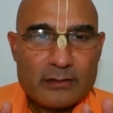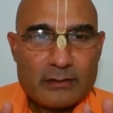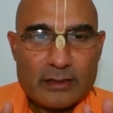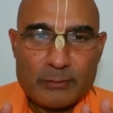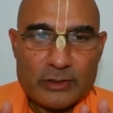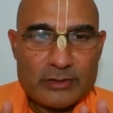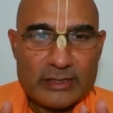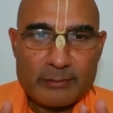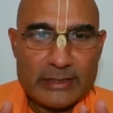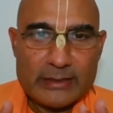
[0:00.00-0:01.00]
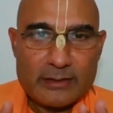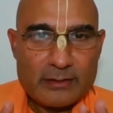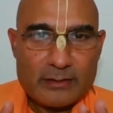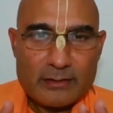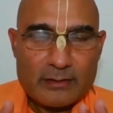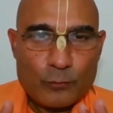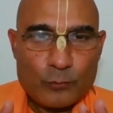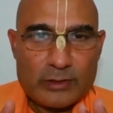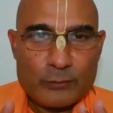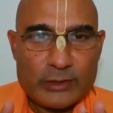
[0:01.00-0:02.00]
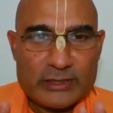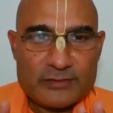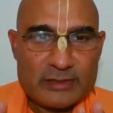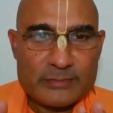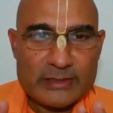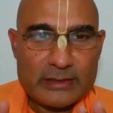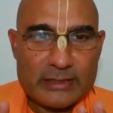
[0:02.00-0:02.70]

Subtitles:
about Nimai. What if something